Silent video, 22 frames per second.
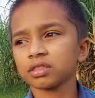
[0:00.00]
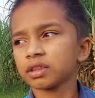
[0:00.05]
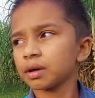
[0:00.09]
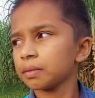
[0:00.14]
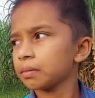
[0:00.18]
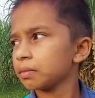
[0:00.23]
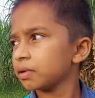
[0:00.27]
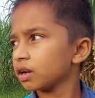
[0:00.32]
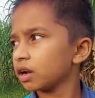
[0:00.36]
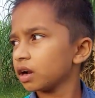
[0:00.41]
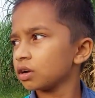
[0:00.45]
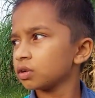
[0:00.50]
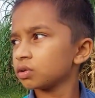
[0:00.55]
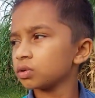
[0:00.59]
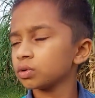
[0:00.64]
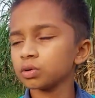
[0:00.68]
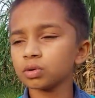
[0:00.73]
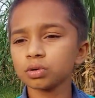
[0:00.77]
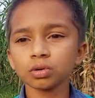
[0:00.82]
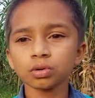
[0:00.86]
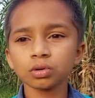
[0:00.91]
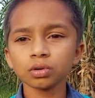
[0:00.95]
Tamil
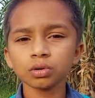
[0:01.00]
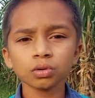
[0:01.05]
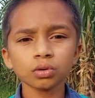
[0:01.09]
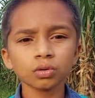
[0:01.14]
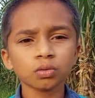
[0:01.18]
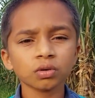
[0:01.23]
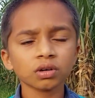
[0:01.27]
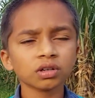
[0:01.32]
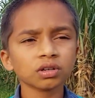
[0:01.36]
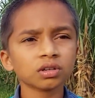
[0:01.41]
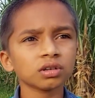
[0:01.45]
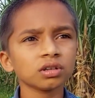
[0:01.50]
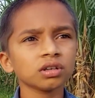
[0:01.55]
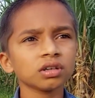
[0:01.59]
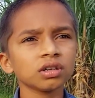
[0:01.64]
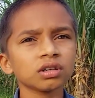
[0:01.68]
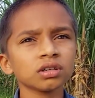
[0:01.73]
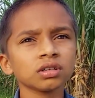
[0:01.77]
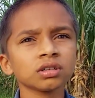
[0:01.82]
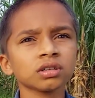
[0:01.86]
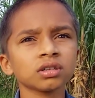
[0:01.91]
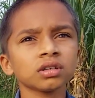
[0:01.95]
Nadu, what do you call
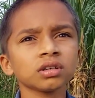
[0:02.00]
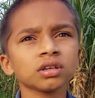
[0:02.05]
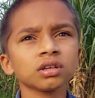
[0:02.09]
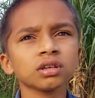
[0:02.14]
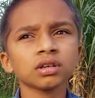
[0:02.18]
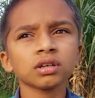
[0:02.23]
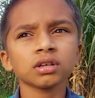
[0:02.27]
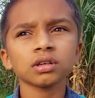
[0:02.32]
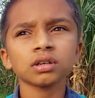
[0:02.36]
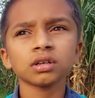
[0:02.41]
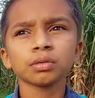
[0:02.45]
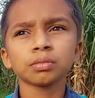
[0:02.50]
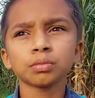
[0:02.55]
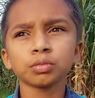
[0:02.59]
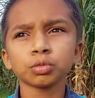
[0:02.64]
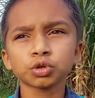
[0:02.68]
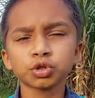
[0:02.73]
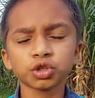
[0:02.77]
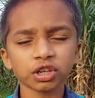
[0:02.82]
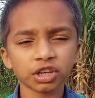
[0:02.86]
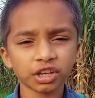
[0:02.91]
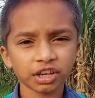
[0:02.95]
it?
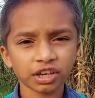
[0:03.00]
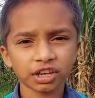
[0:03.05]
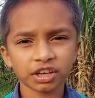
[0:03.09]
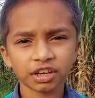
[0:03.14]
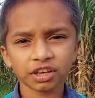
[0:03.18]
Musiri.